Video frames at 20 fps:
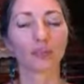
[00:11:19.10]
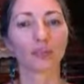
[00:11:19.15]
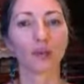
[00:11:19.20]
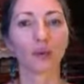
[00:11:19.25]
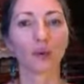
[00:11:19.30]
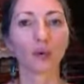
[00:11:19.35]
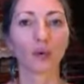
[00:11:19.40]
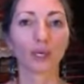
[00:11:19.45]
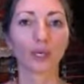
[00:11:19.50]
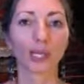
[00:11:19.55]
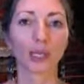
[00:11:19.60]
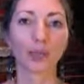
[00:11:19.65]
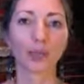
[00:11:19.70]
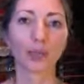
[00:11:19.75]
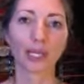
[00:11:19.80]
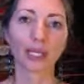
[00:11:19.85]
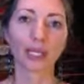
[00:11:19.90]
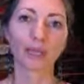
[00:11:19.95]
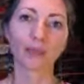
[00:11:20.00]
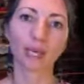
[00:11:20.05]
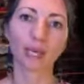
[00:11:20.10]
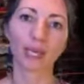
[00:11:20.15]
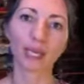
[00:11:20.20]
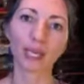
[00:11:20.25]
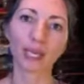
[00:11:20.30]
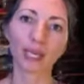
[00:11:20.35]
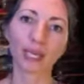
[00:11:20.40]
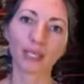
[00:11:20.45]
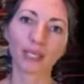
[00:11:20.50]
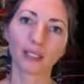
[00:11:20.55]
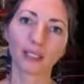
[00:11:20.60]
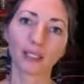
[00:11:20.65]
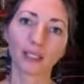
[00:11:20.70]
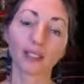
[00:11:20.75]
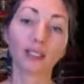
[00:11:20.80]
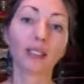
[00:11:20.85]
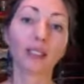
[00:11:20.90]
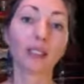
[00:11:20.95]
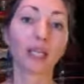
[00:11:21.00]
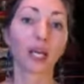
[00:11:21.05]
when I bend my head
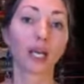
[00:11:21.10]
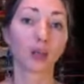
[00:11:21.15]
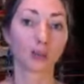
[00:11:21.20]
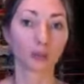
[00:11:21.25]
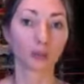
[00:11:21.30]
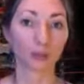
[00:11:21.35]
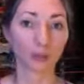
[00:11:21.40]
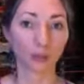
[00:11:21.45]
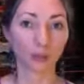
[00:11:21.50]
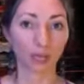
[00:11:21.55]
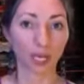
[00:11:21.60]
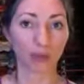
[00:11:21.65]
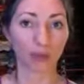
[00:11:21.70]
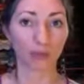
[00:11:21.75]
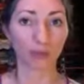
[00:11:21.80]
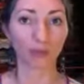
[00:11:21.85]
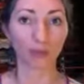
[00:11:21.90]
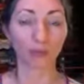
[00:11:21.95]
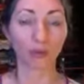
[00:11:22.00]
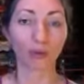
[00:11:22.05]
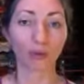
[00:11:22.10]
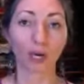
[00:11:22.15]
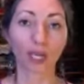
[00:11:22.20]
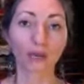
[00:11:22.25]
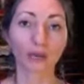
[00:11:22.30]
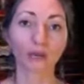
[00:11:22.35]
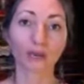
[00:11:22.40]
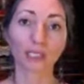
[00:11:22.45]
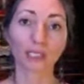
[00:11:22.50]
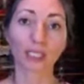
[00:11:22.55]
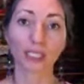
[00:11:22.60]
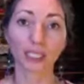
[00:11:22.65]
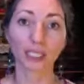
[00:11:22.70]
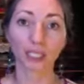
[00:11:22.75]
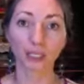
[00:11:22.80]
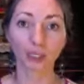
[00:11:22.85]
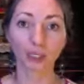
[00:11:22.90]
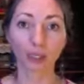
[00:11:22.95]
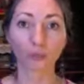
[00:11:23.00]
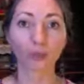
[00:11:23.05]
now to the left? So your left
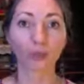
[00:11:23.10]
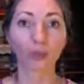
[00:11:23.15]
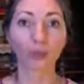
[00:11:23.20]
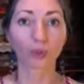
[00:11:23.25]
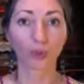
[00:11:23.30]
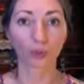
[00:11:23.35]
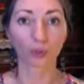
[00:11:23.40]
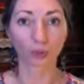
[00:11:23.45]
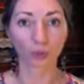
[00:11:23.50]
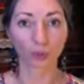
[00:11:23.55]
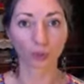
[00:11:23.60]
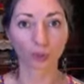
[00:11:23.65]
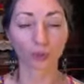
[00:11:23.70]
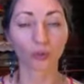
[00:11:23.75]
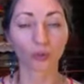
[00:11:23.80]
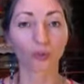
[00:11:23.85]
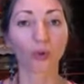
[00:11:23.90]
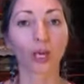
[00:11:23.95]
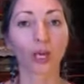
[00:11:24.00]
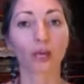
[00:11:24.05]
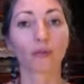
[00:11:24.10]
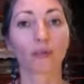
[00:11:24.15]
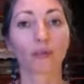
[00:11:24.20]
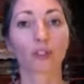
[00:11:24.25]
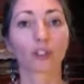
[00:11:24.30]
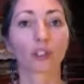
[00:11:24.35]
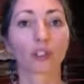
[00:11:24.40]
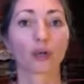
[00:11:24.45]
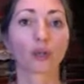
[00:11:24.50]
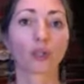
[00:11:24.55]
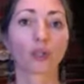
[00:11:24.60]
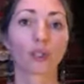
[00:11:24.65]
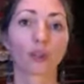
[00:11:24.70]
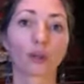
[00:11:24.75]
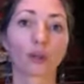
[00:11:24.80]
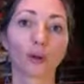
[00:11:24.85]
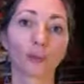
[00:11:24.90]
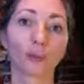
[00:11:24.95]
ear comes closer to your left shoulder.